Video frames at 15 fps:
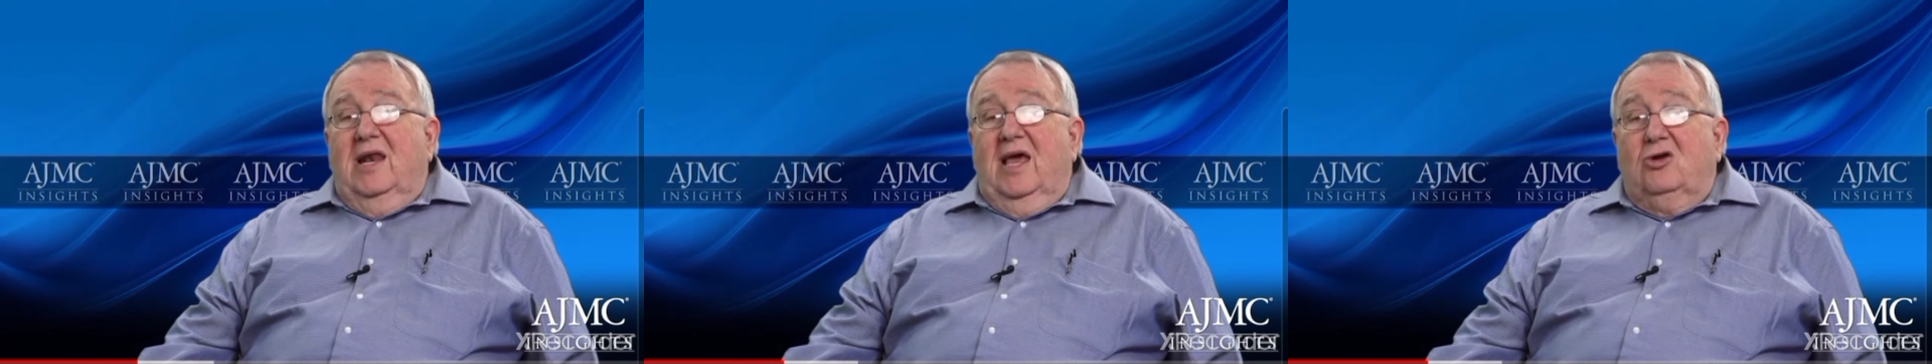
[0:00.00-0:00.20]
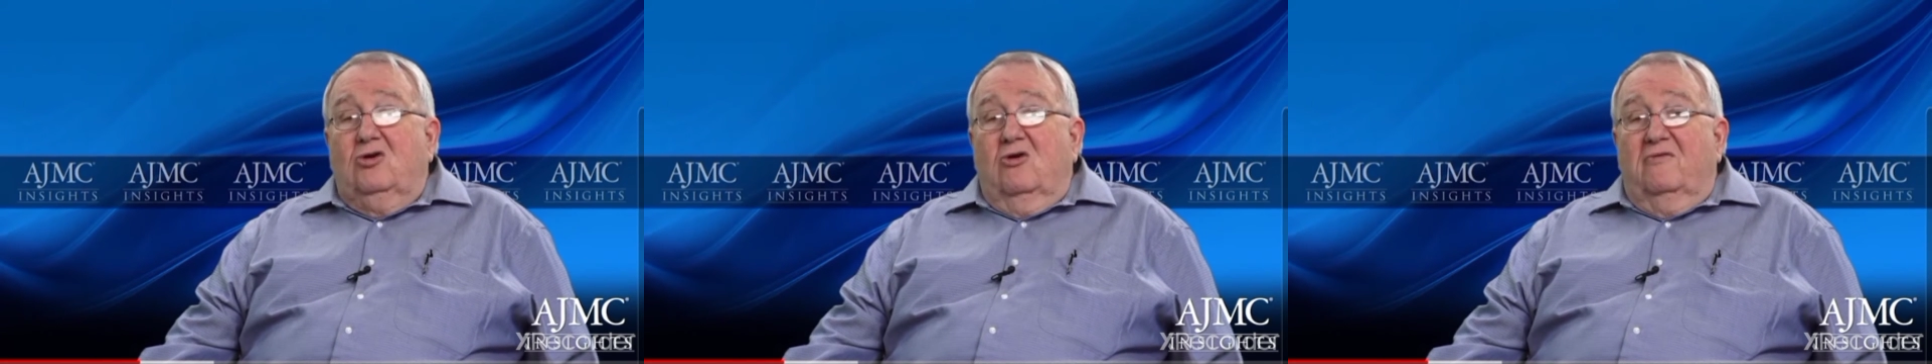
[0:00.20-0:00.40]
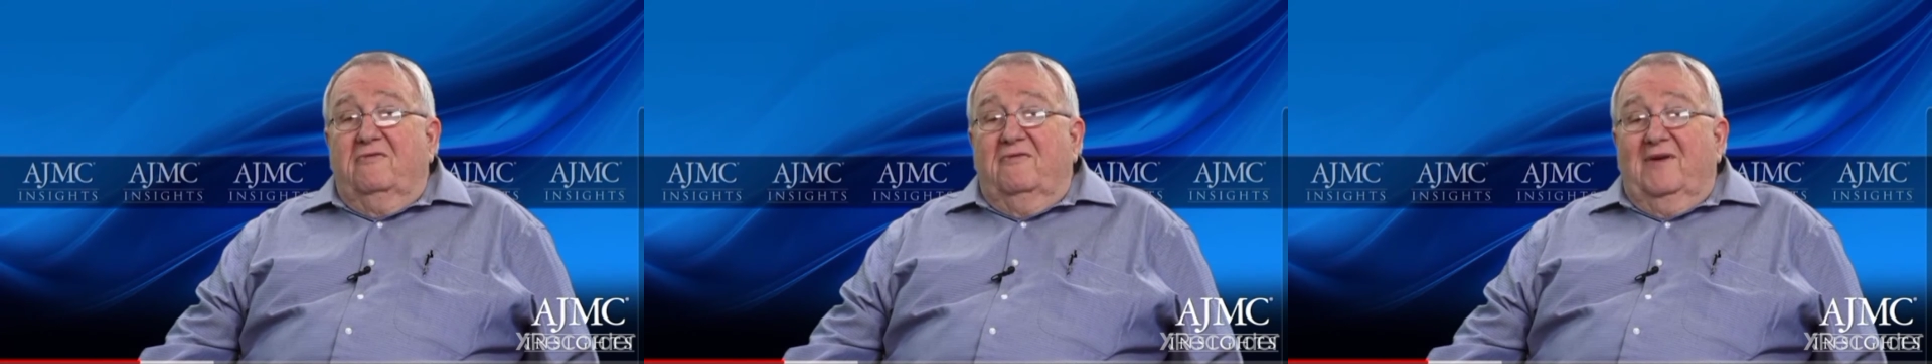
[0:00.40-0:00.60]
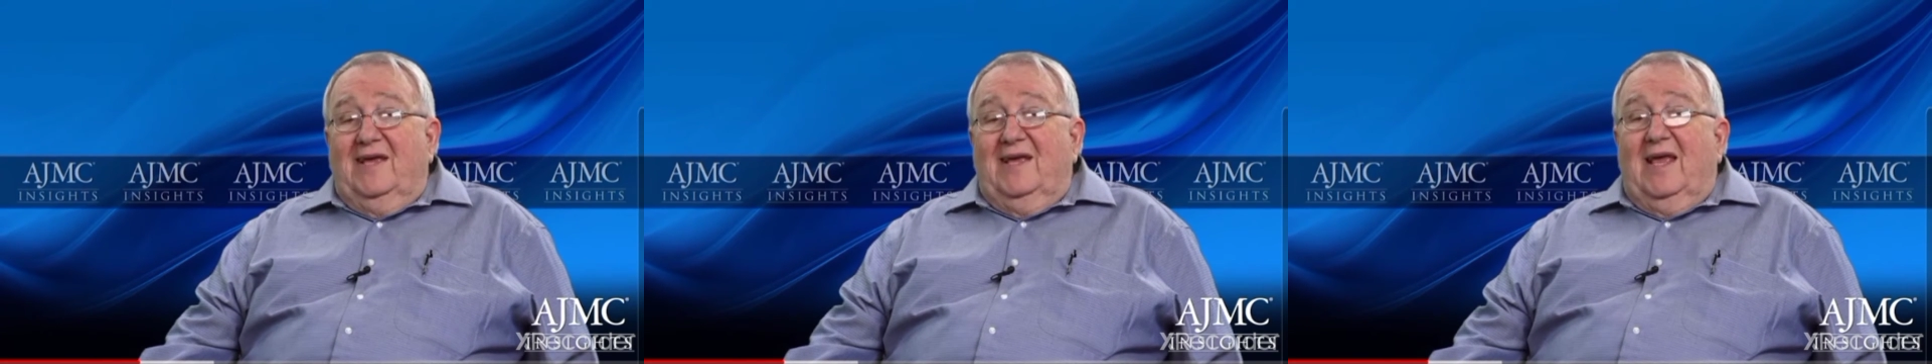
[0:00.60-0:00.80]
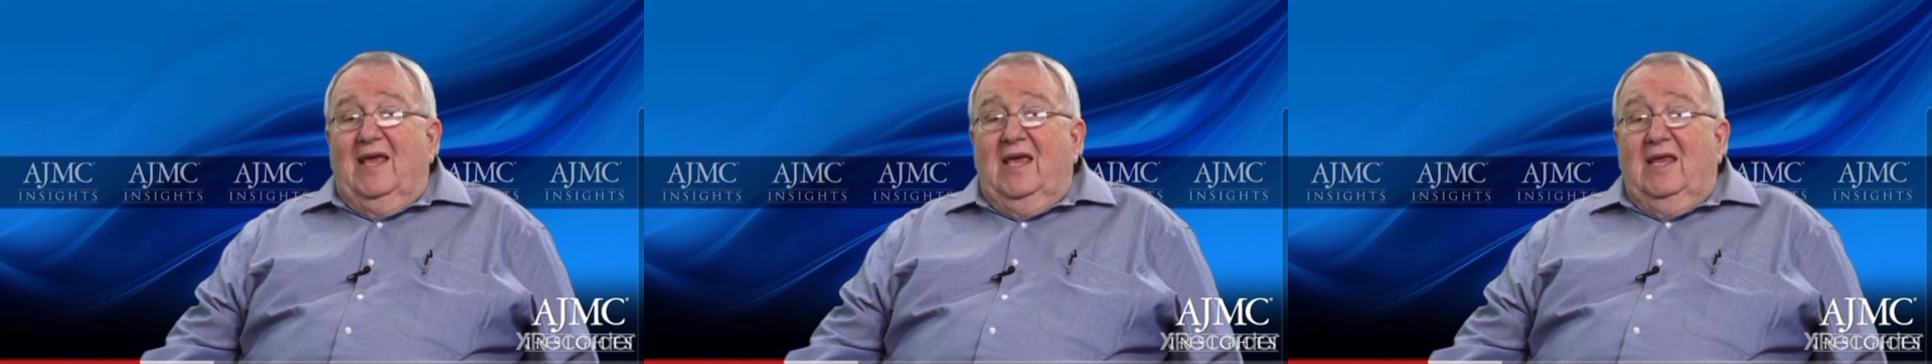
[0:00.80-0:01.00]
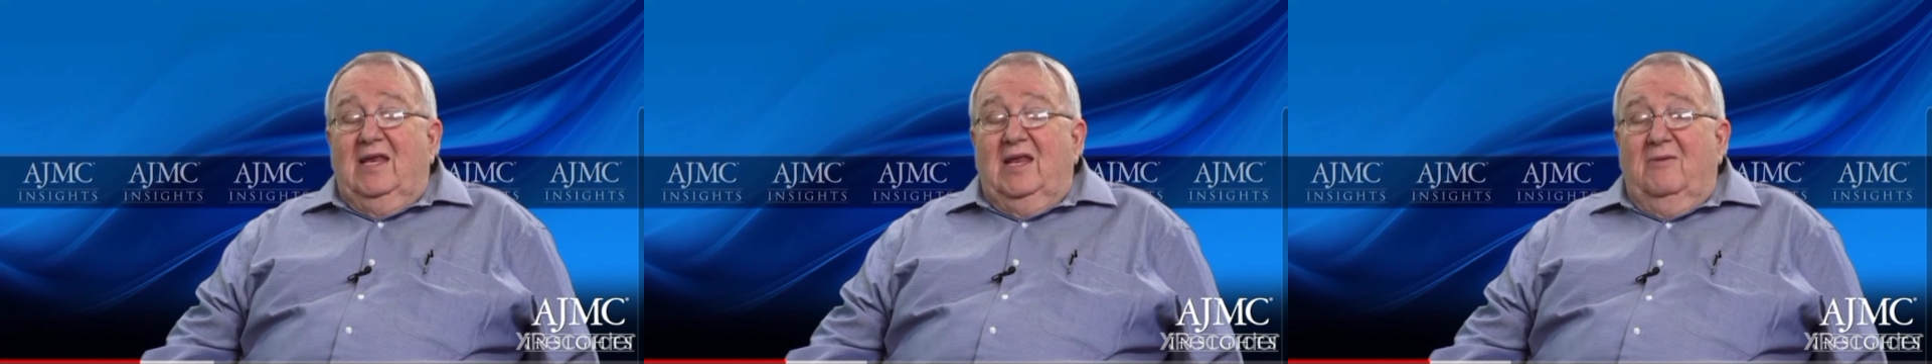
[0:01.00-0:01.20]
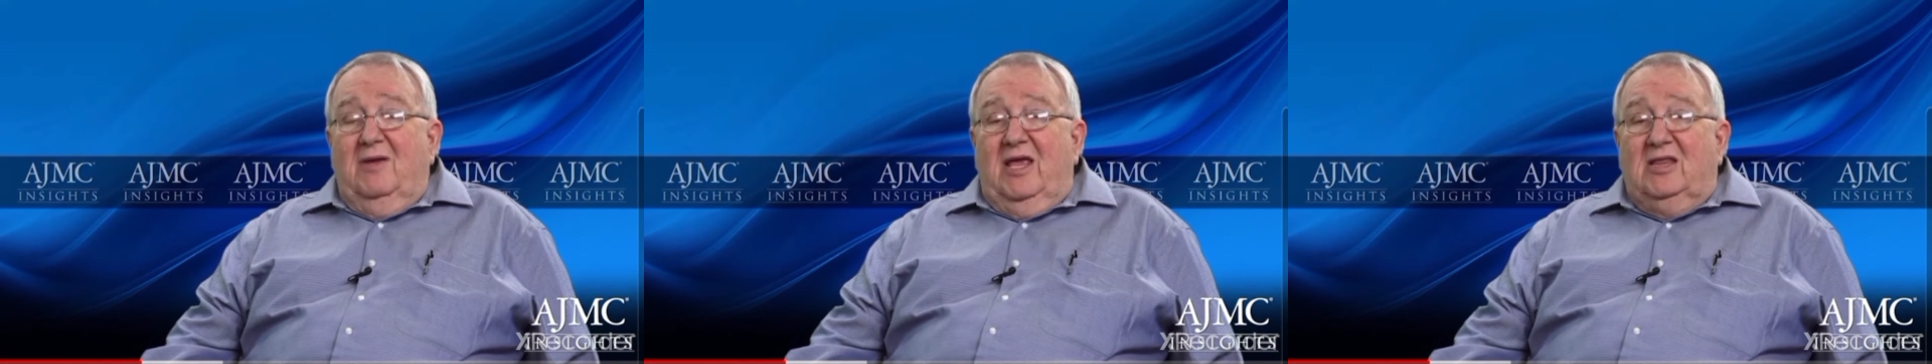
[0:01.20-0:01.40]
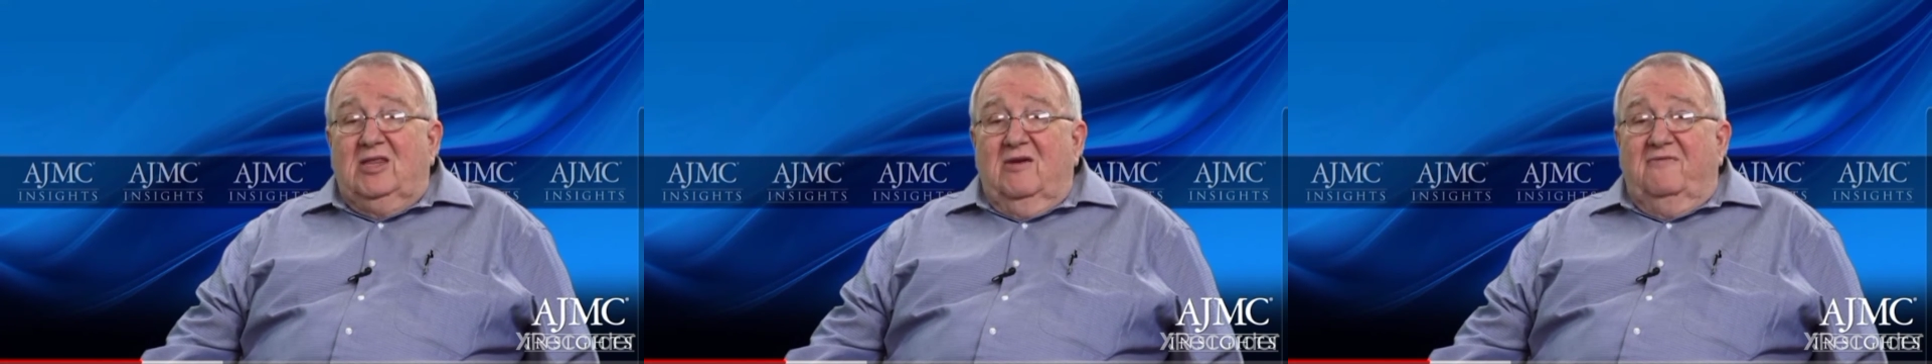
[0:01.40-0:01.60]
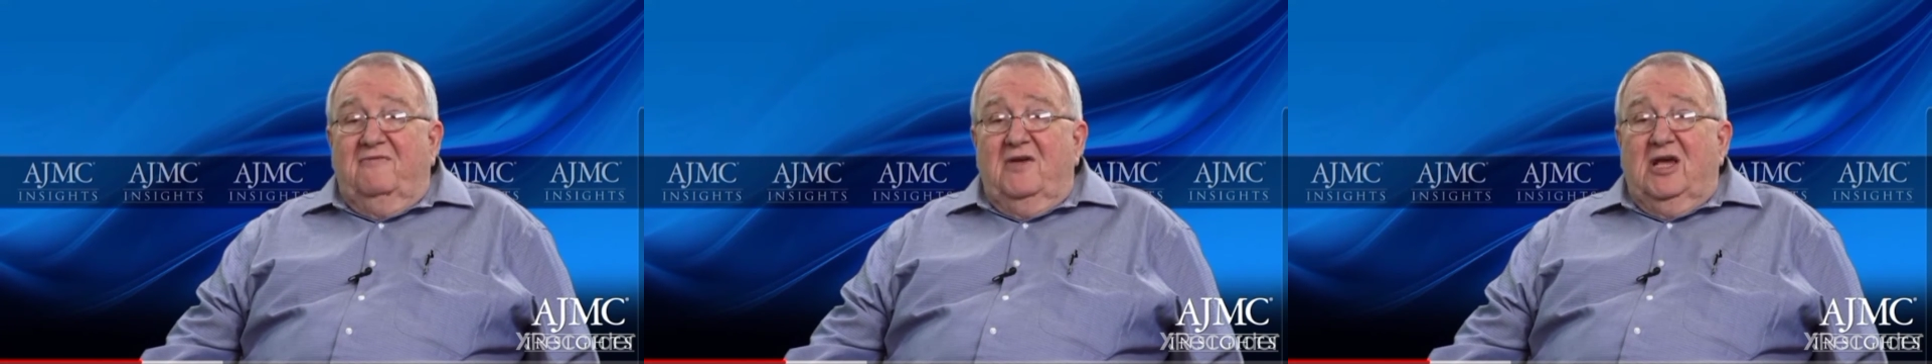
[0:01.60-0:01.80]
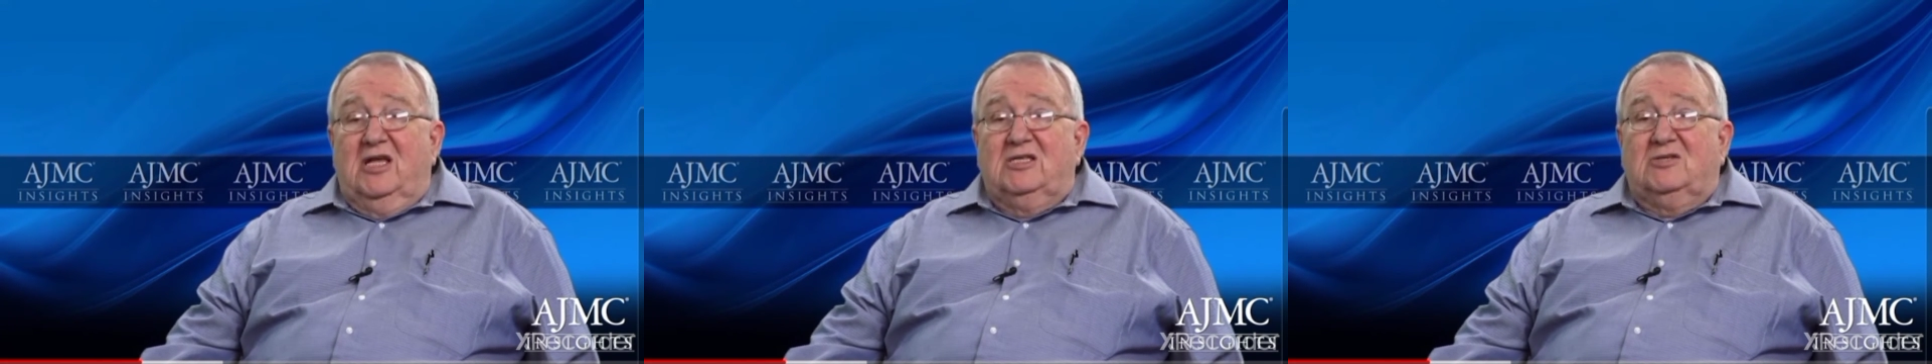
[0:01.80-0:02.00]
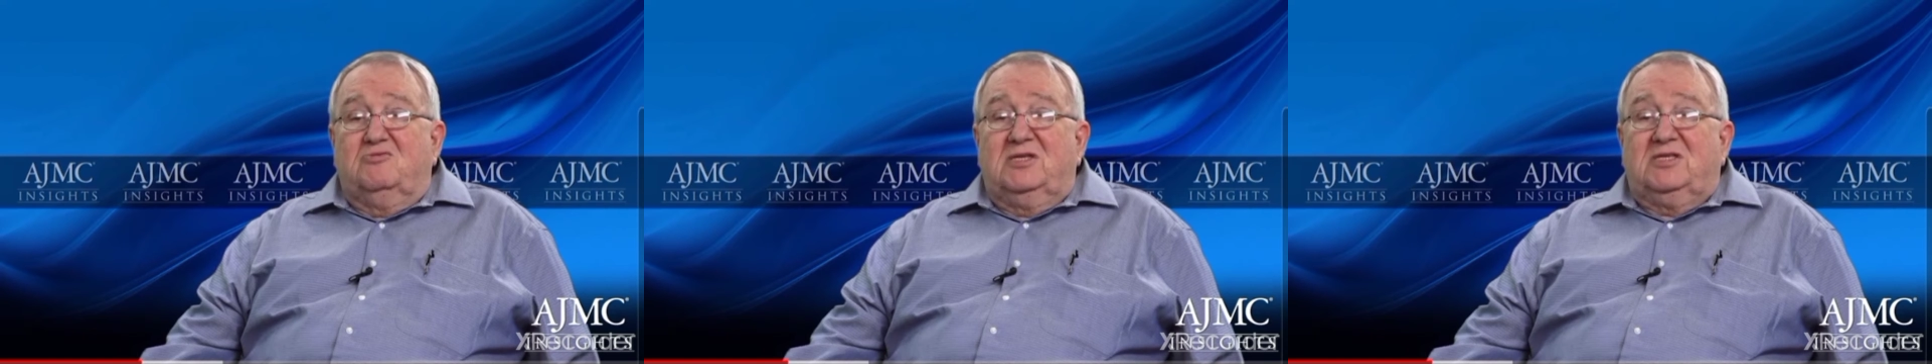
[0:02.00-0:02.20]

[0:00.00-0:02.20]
lack of interference